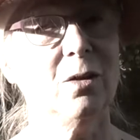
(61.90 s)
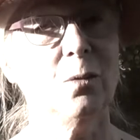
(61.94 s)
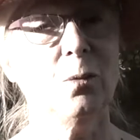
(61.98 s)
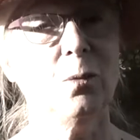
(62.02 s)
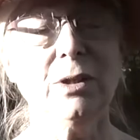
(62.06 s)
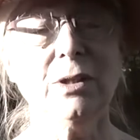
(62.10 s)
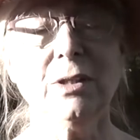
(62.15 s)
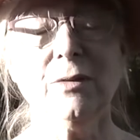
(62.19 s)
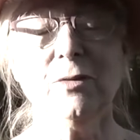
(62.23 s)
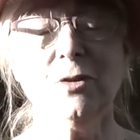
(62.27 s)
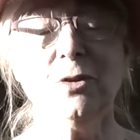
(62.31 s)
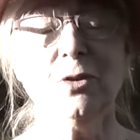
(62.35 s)

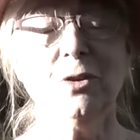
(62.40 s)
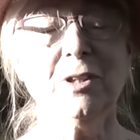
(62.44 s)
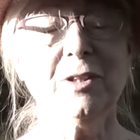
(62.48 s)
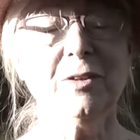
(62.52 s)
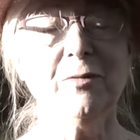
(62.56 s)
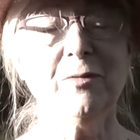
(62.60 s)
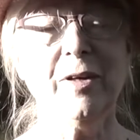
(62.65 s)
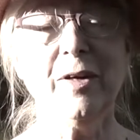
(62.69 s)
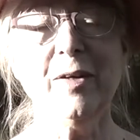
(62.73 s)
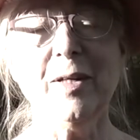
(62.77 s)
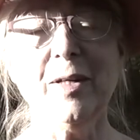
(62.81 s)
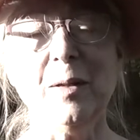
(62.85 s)
was, of course,
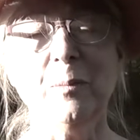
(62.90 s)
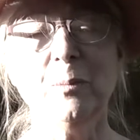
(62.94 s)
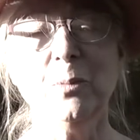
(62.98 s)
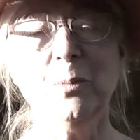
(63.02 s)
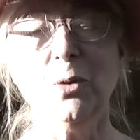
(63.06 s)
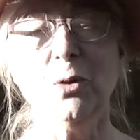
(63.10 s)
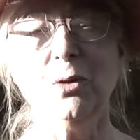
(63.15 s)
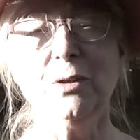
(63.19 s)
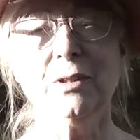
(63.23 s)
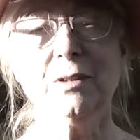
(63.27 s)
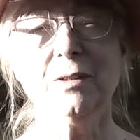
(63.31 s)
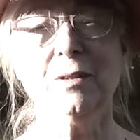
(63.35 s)
very
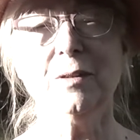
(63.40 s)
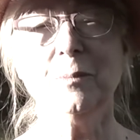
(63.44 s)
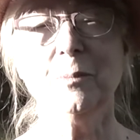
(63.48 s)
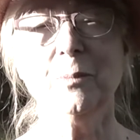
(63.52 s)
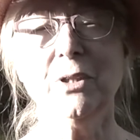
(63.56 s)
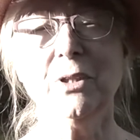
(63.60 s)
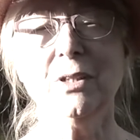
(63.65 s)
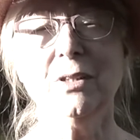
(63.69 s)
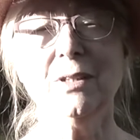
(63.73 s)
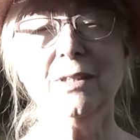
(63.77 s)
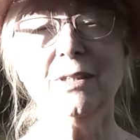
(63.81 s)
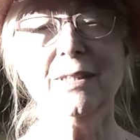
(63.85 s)
important
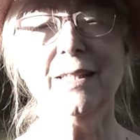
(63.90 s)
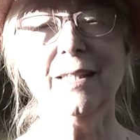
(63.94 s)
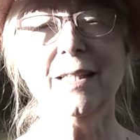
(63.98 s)
because